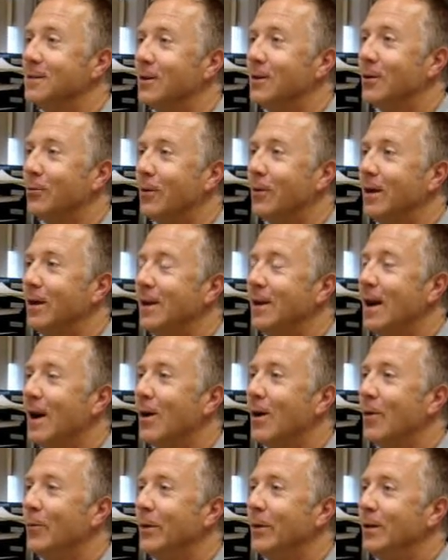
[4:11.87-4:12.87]
So right
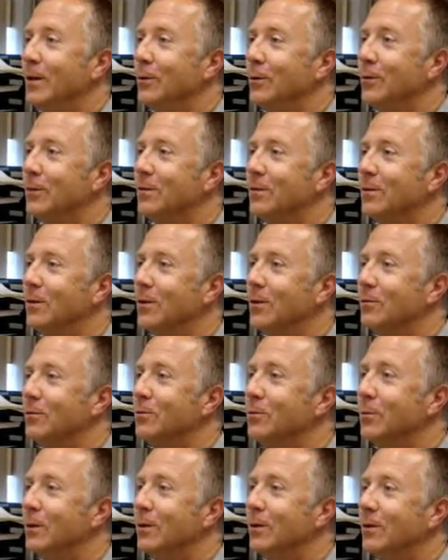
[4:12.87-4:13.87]
now we use,
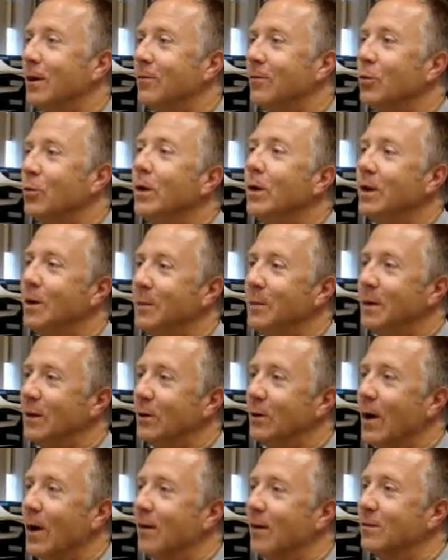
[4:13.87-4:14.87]
we have 20
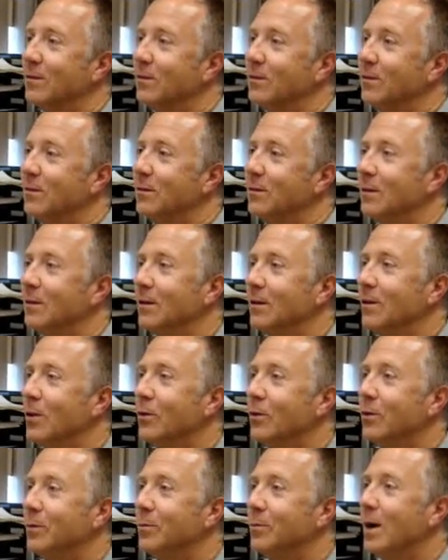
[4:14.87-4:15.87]
amino acids
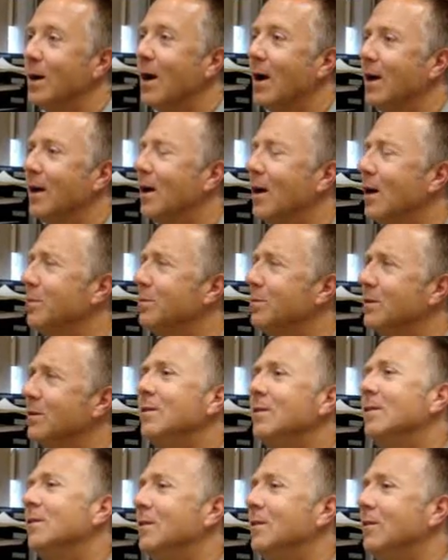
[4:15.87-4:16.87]
encoded by up to
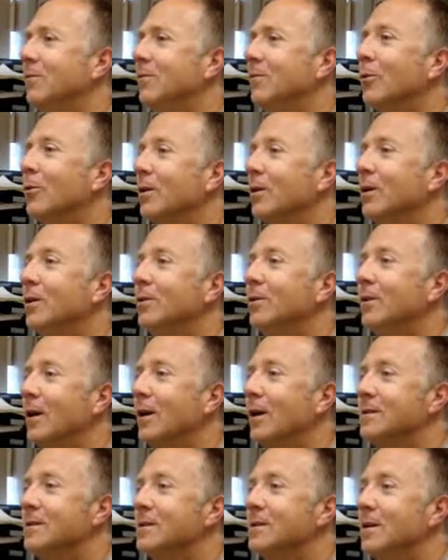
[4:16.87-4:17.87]
64
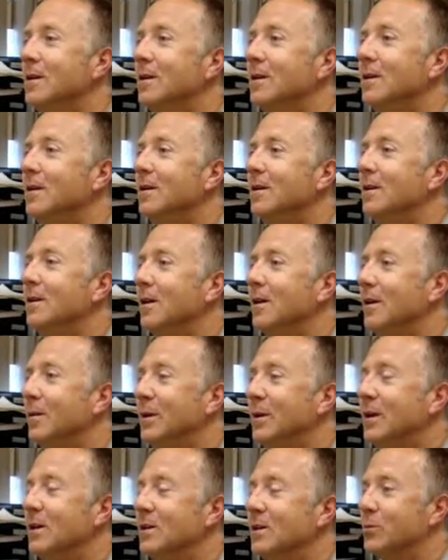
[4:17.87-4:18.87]
codons
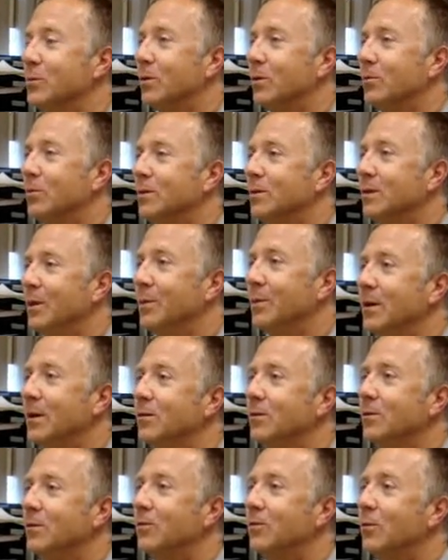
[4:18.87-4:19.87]
because we're
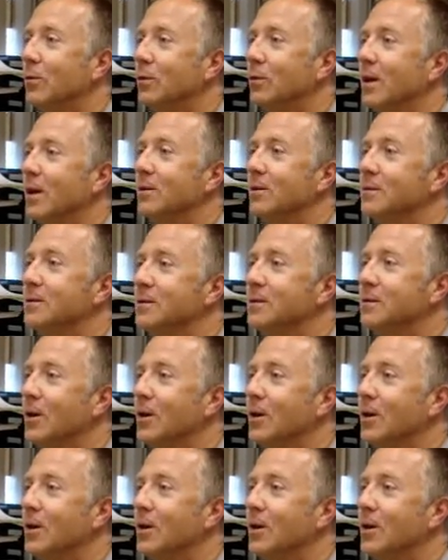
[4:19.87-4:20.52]
limited to 4 letters.